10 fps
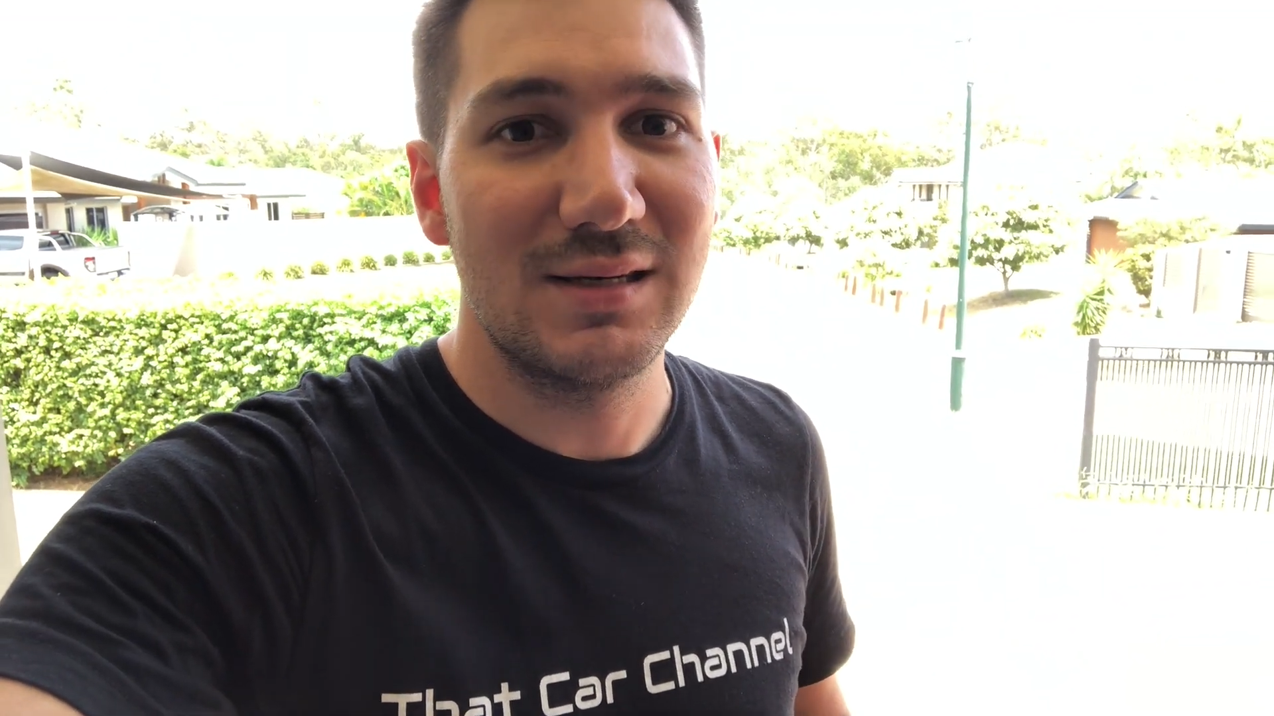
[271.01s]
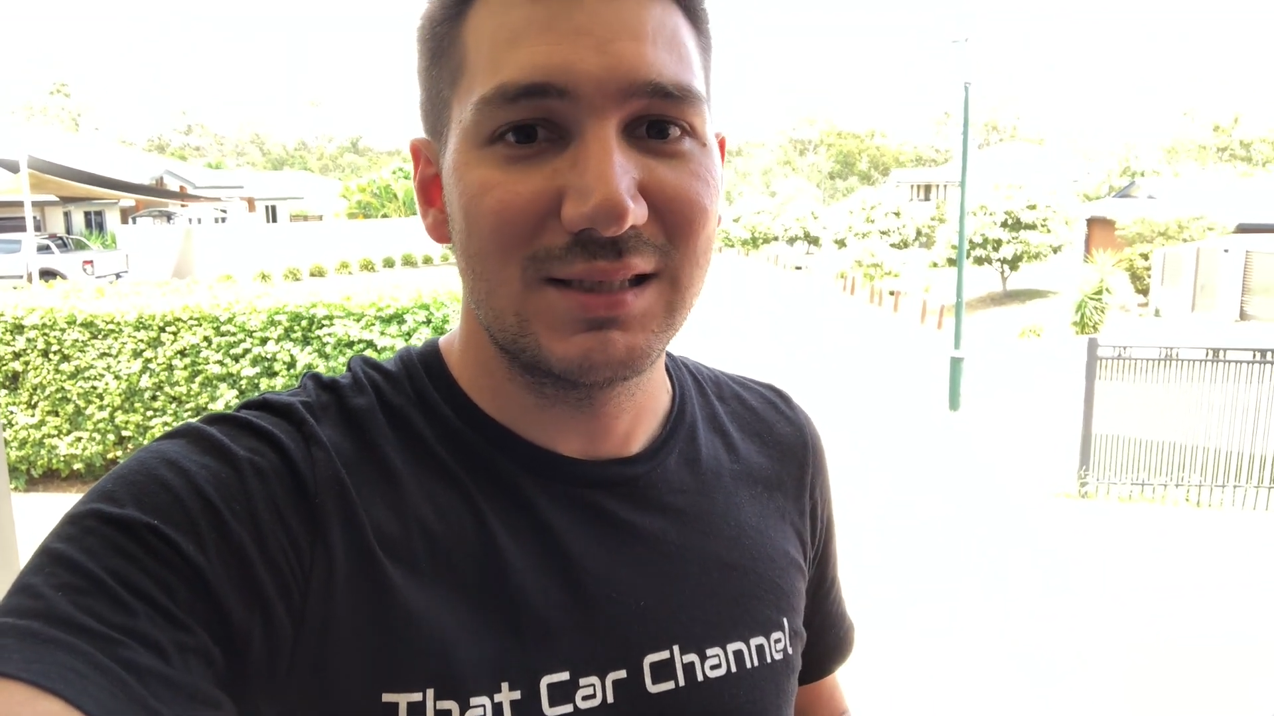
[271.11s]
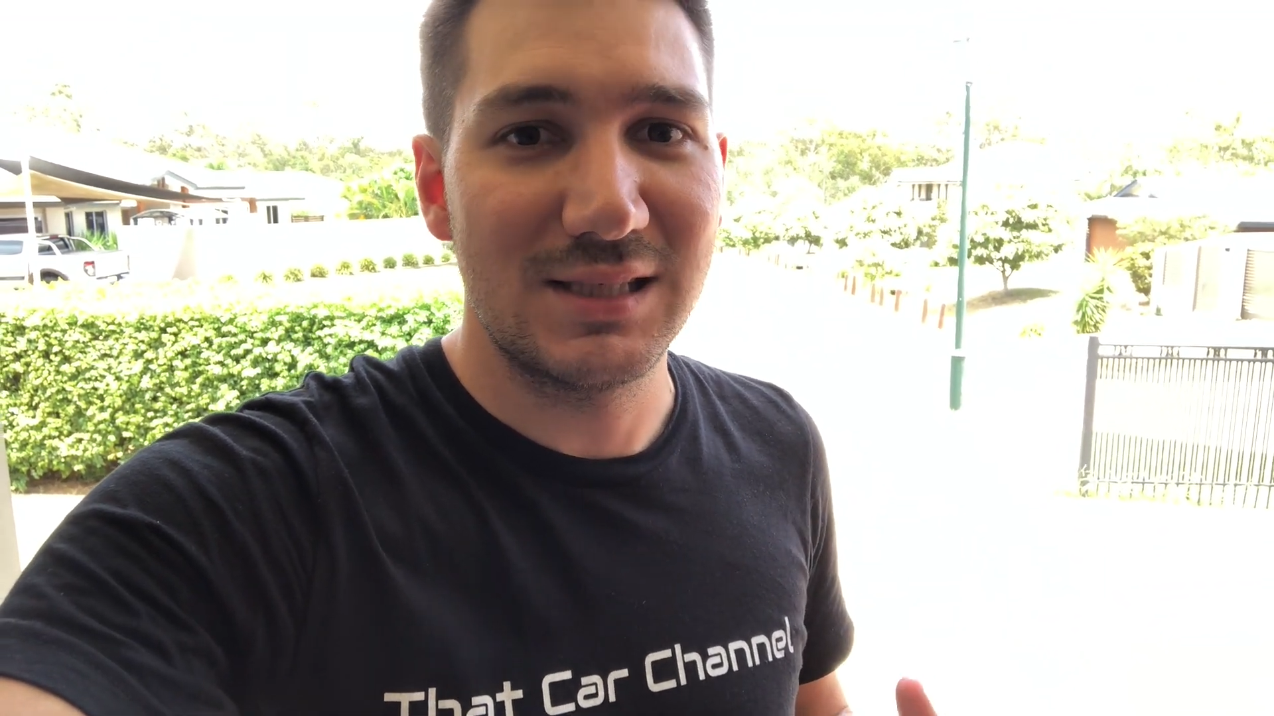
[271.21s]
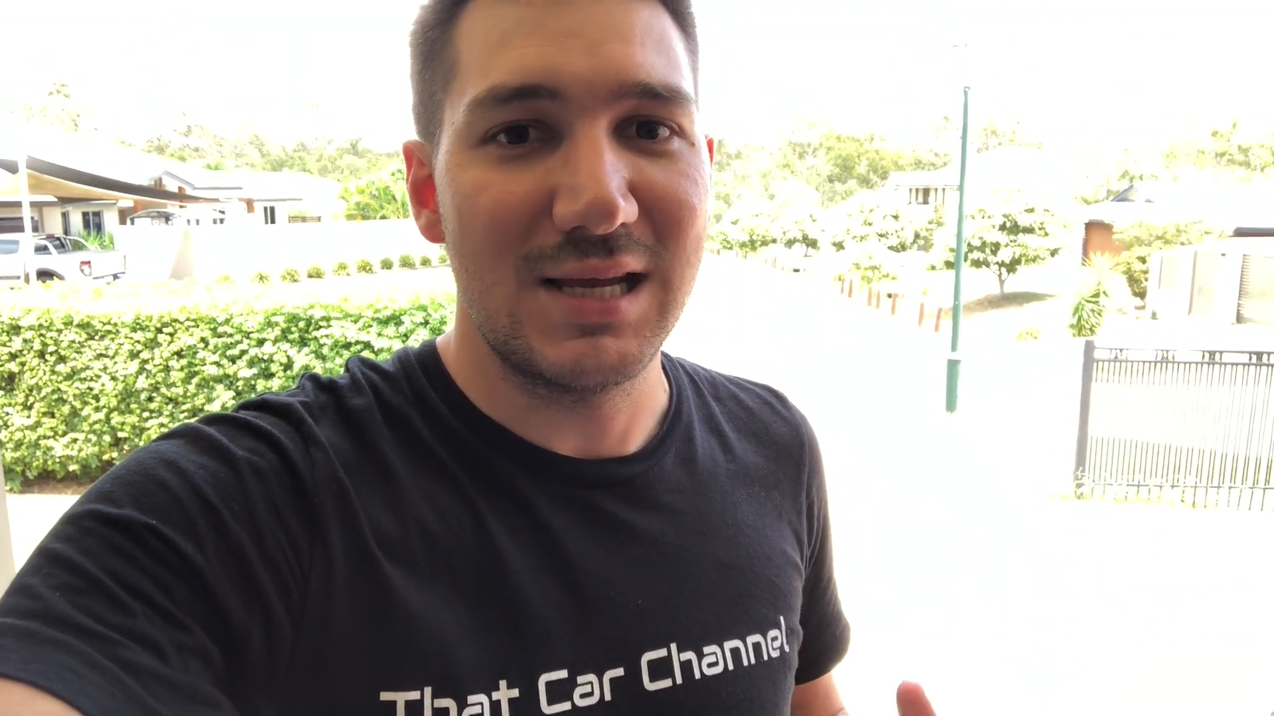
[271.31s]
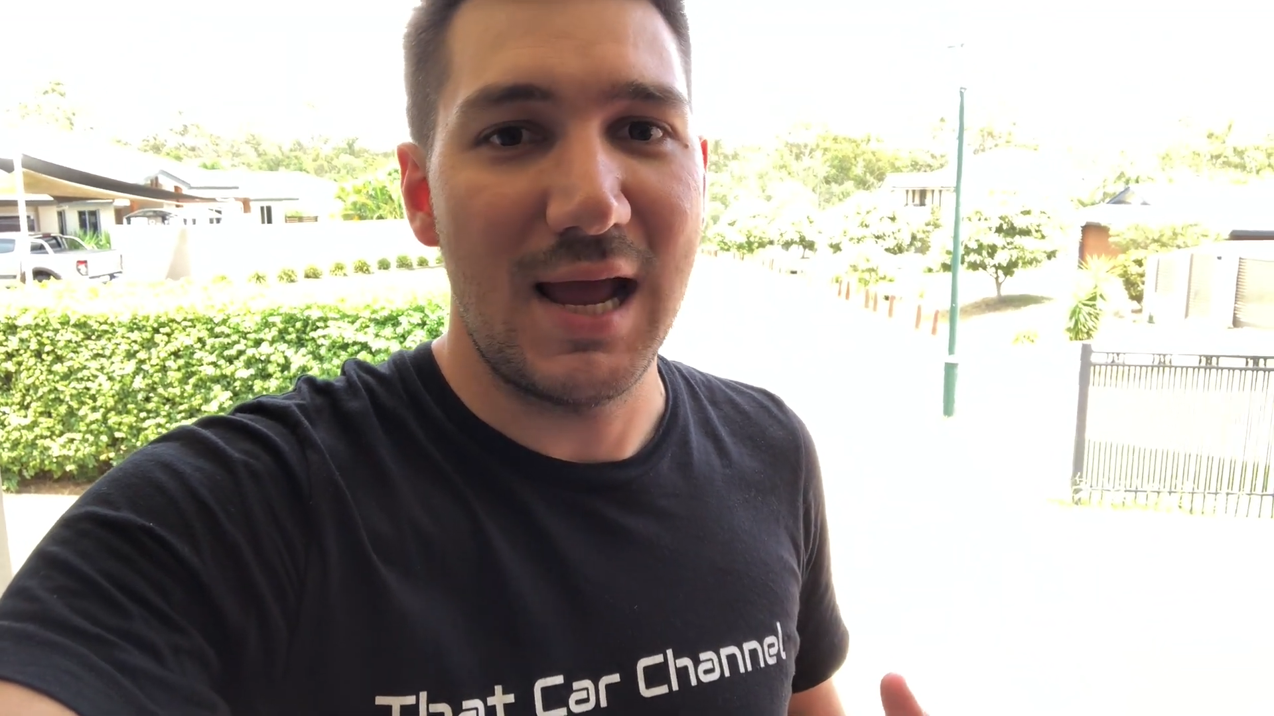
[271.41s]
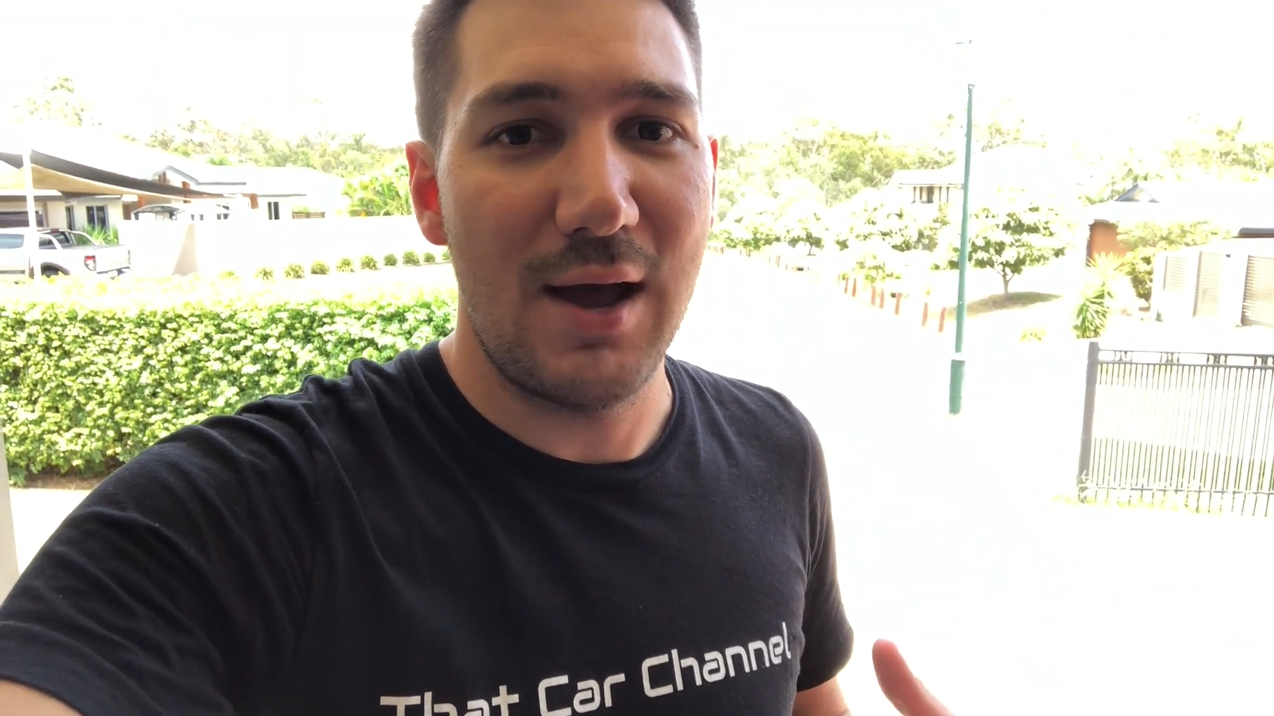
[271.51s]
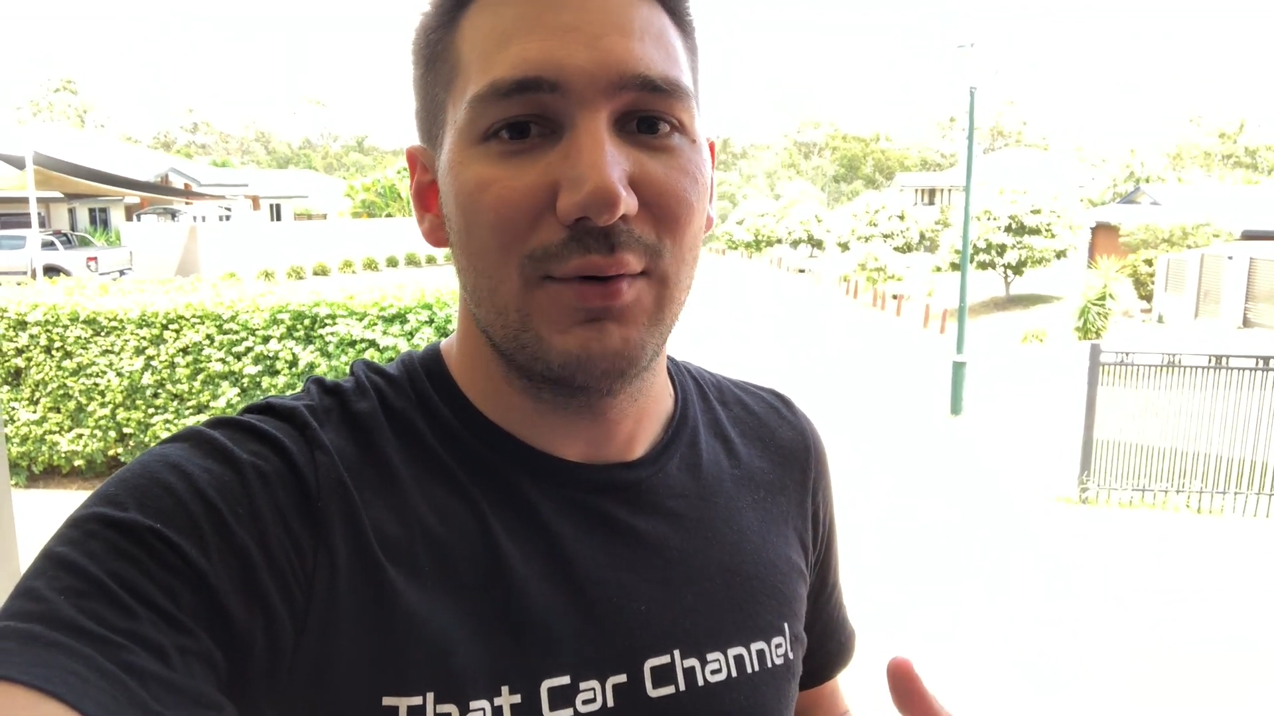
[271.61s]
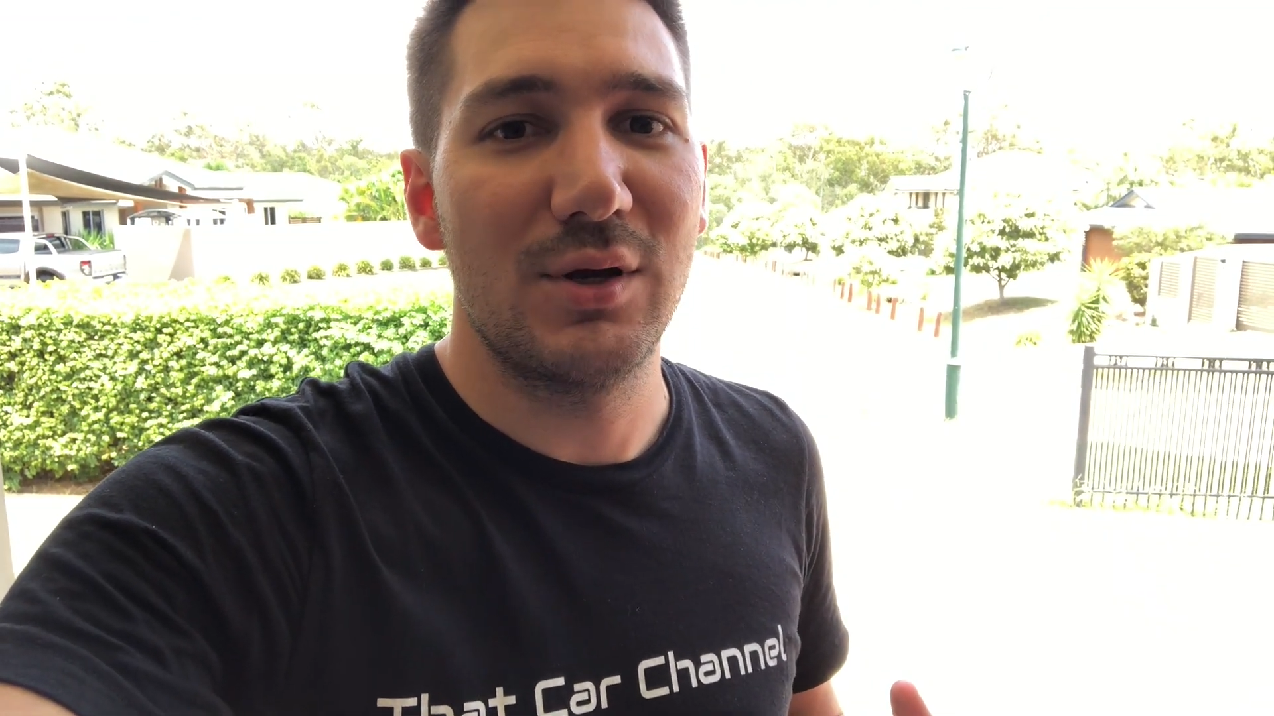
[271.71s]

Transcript: to see how it